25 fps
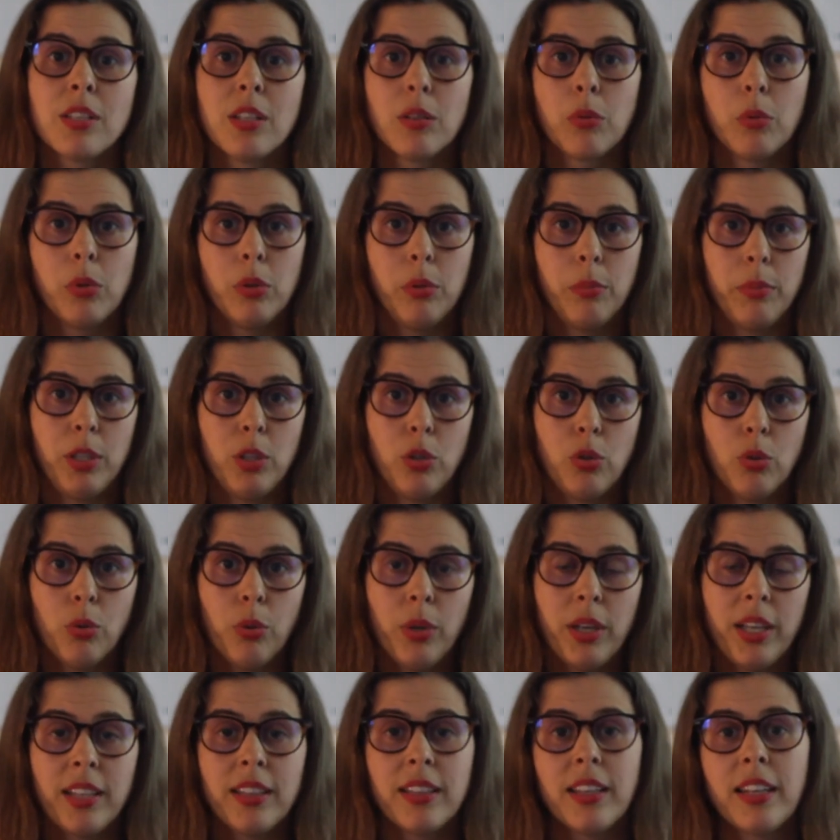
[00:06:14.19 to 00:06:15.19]
they will be
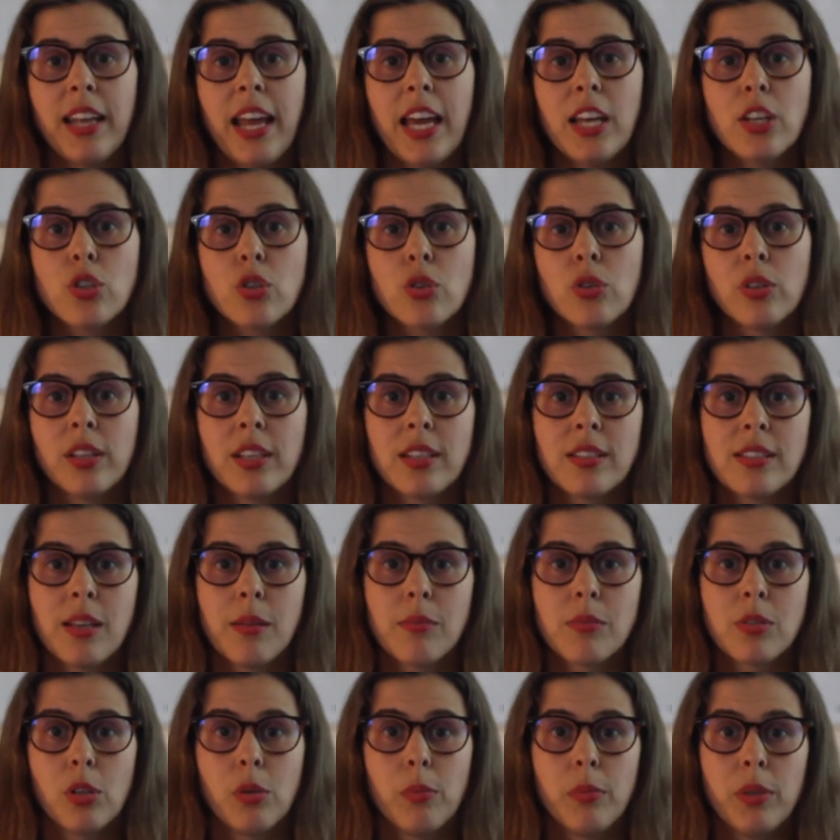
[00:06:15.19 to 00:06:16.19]
doing, the national
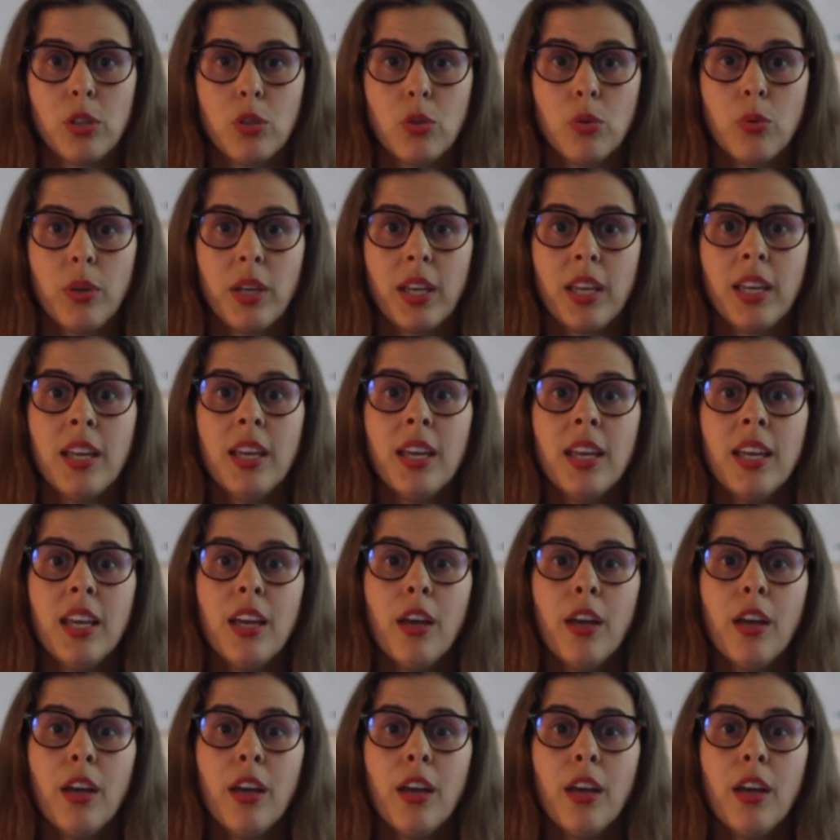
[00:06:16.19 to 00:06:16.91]
exams they will be doing,